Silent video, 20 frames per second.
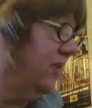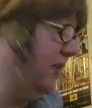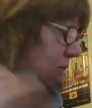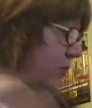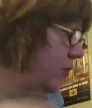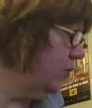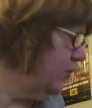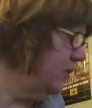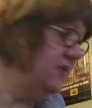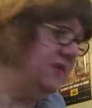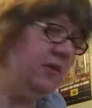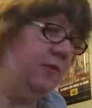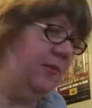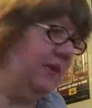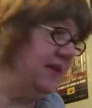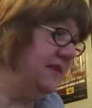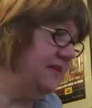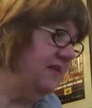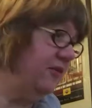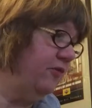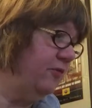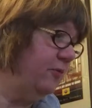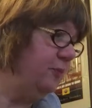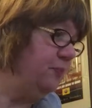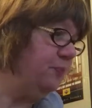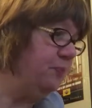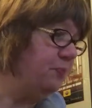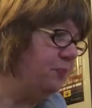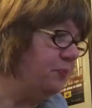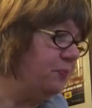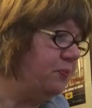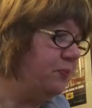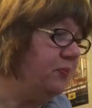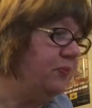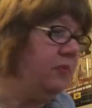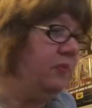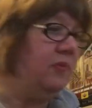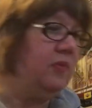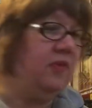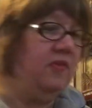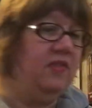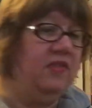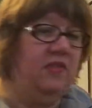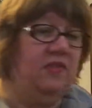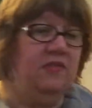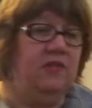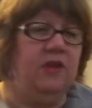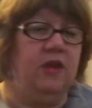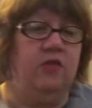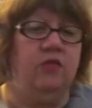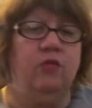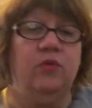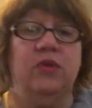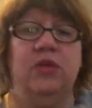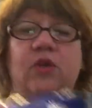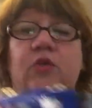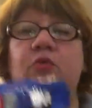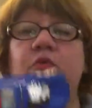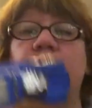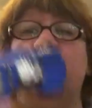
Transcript: that one will sell by itself. This is another really cool